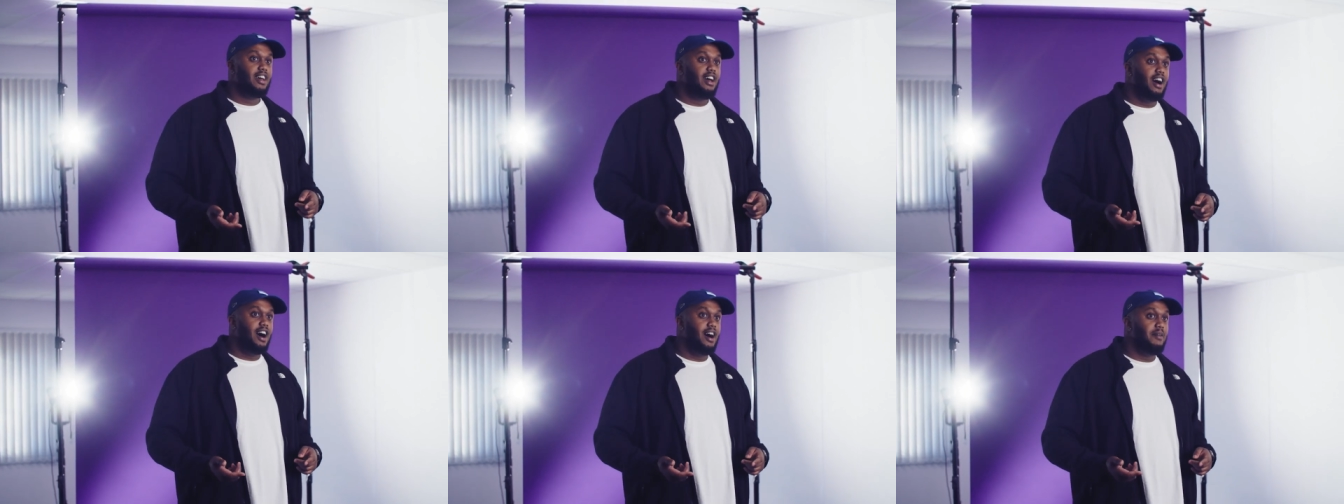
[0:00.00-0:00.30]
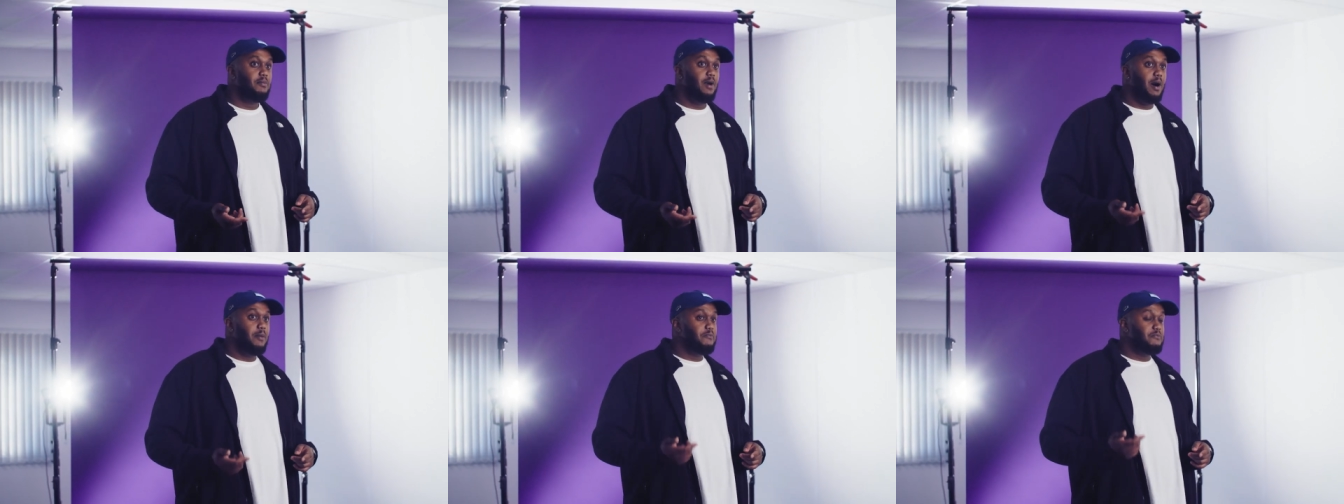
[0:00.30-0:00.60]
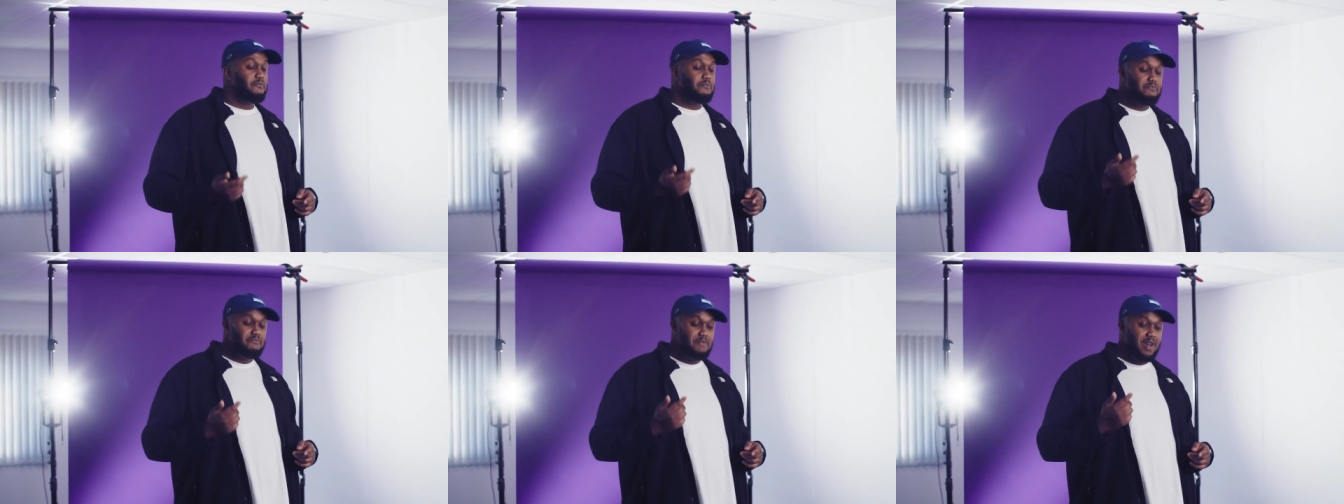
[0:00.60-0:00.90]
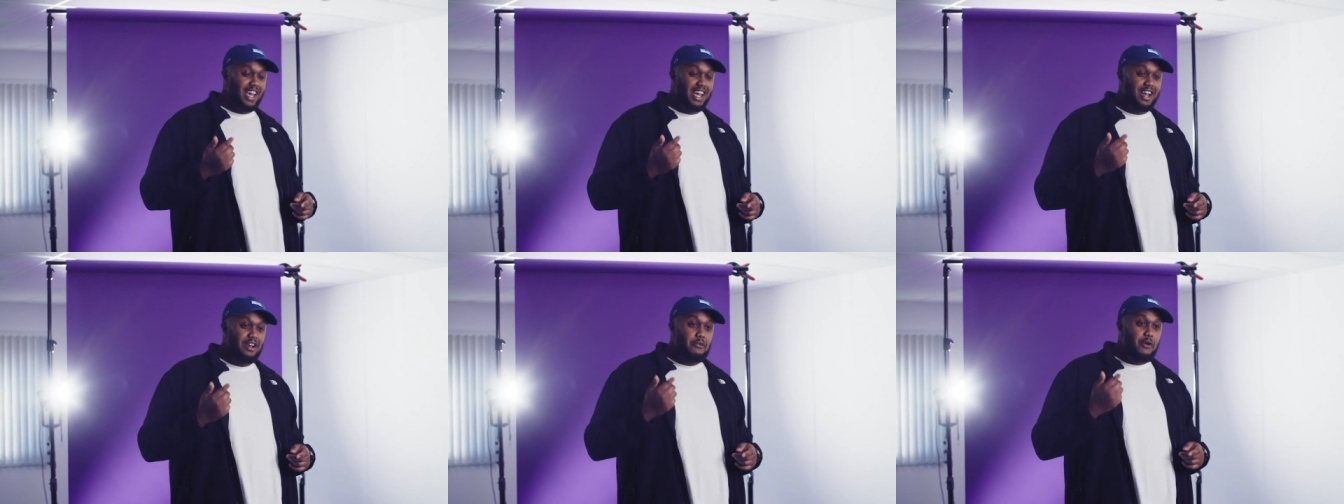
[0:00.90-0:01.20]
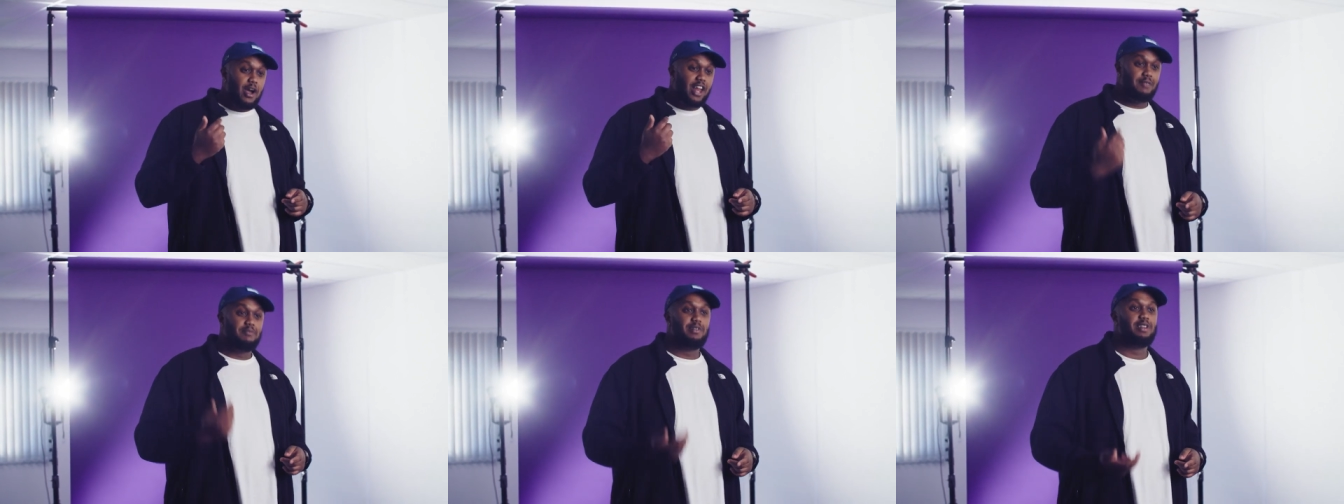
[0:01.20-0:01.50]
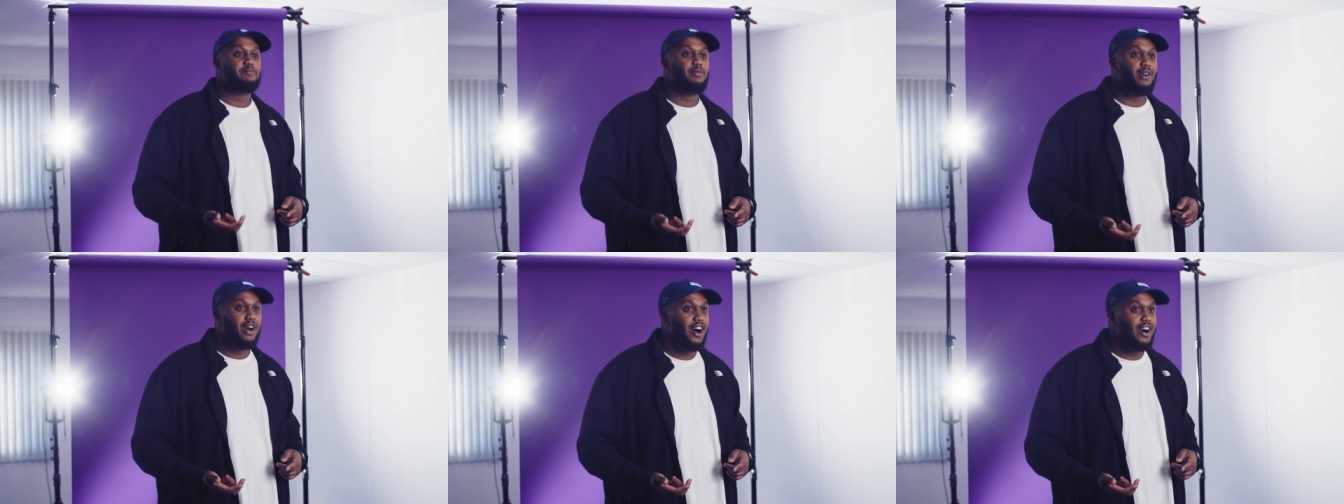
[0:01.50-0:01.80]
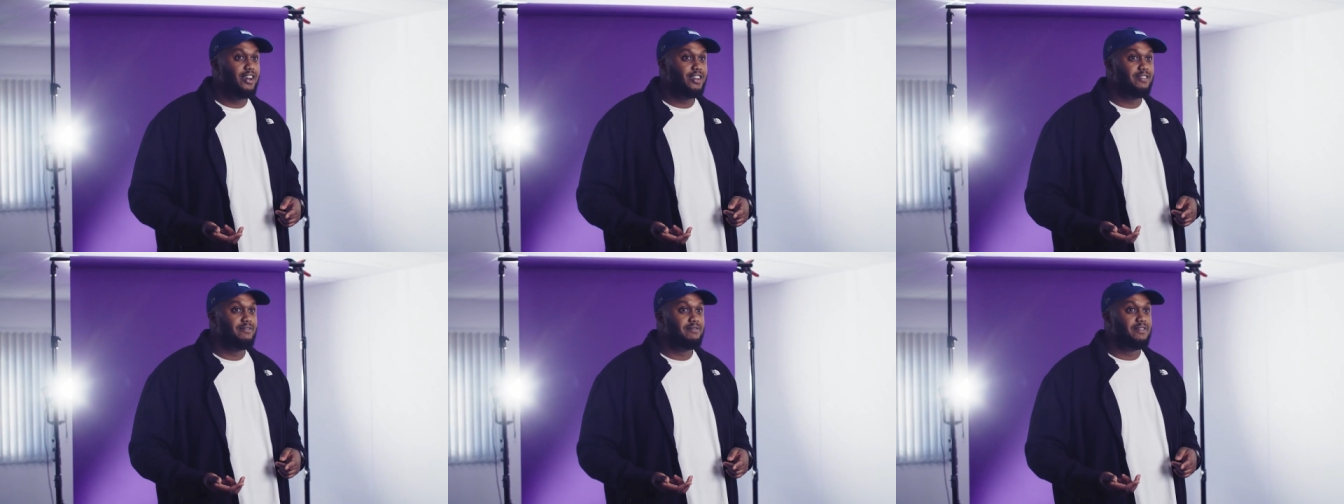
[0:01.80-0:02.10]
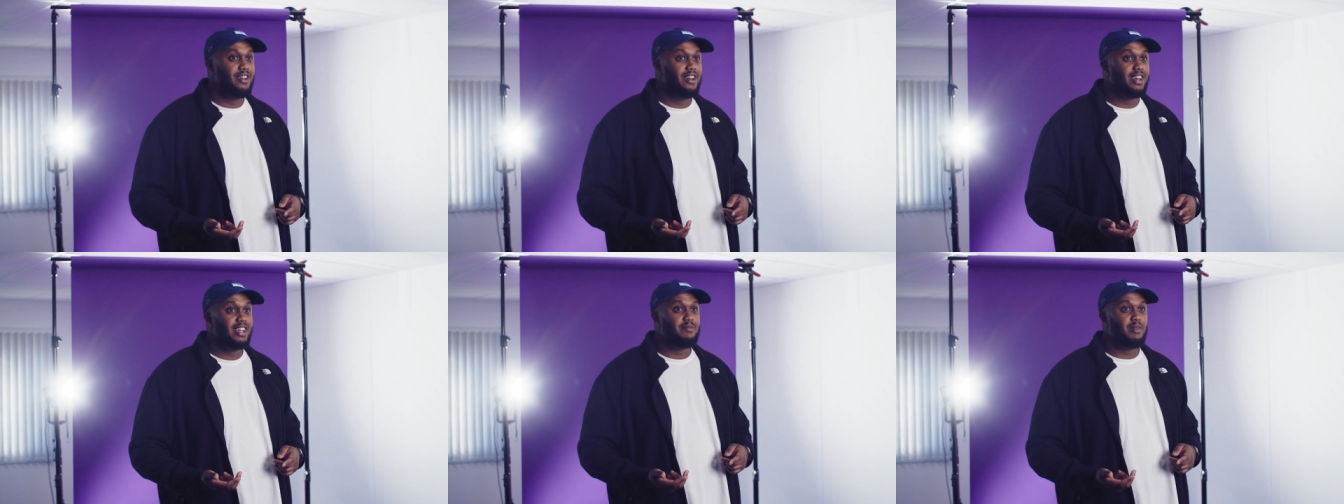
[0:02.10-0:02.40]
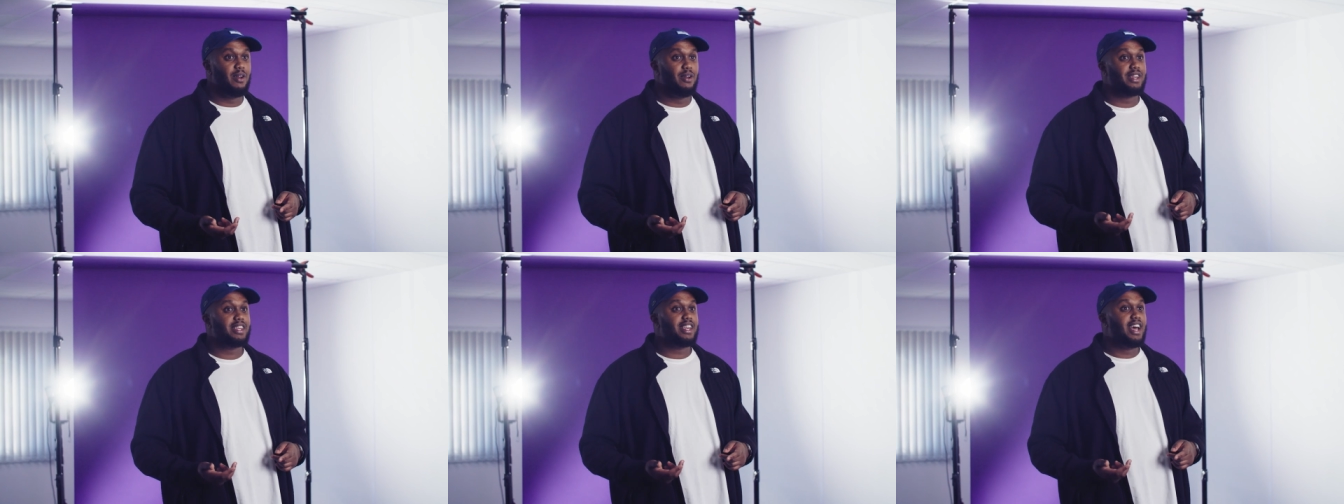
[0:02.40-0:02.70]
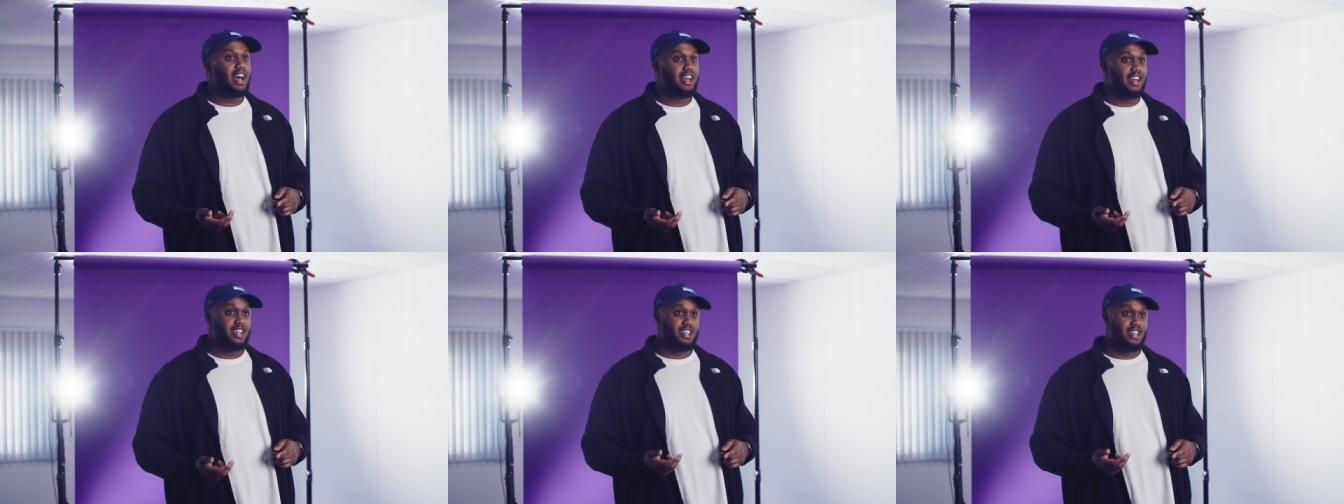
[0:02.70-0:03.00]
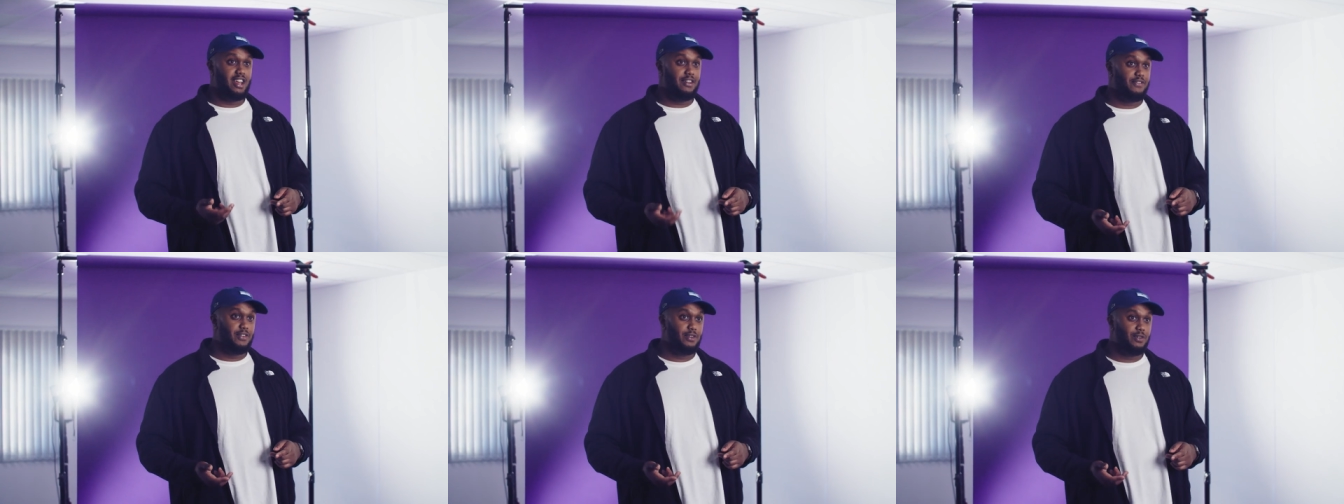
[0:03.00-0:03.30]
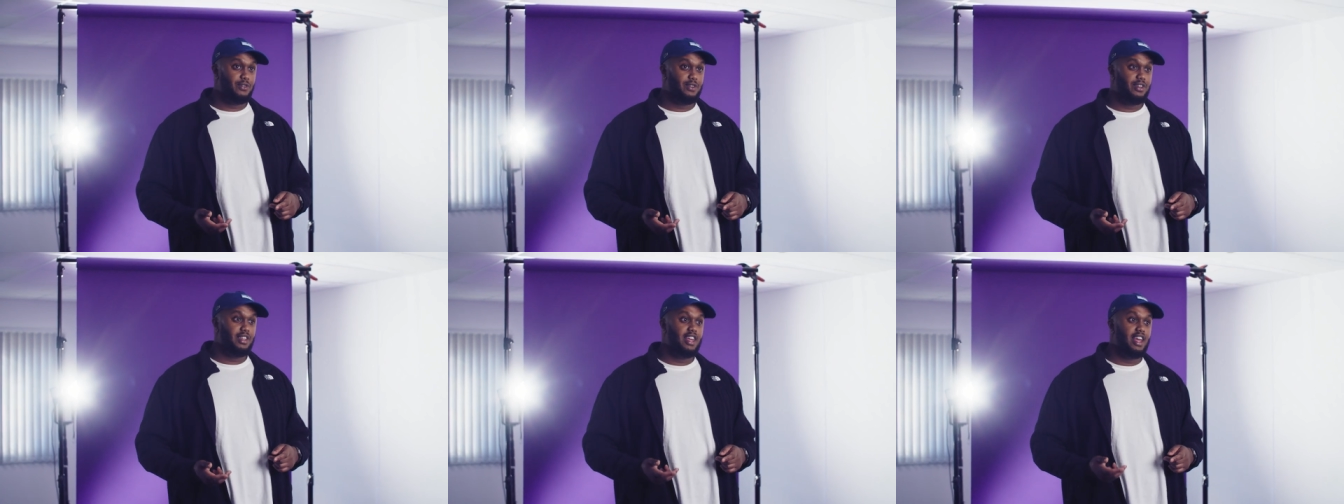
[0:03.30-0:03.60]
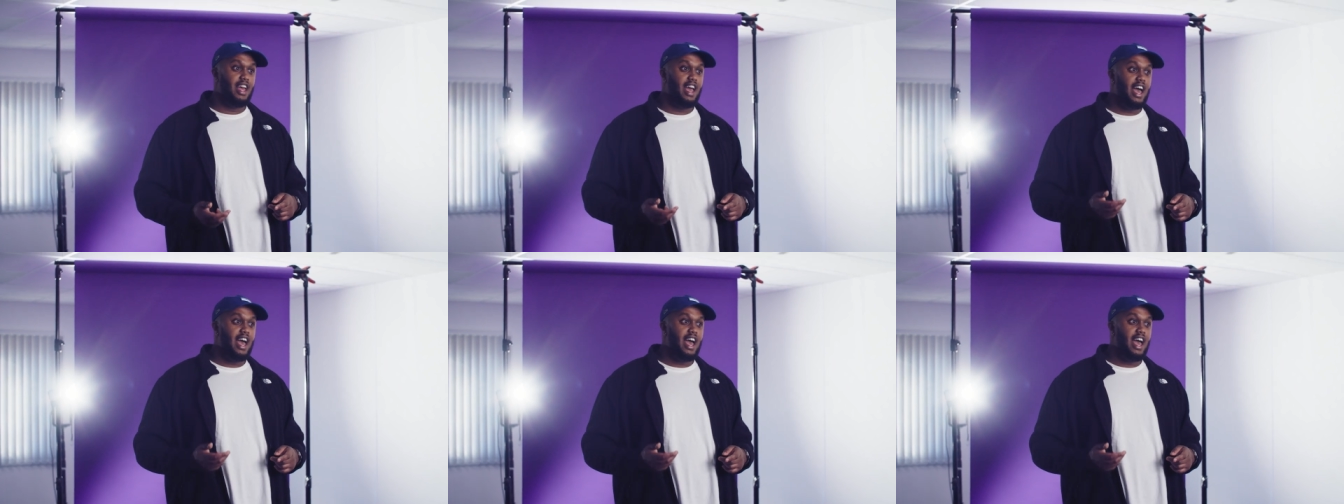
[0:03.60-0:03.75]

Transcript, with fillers: I'm, I'm incredibly proud of the experience I had at Sheffield,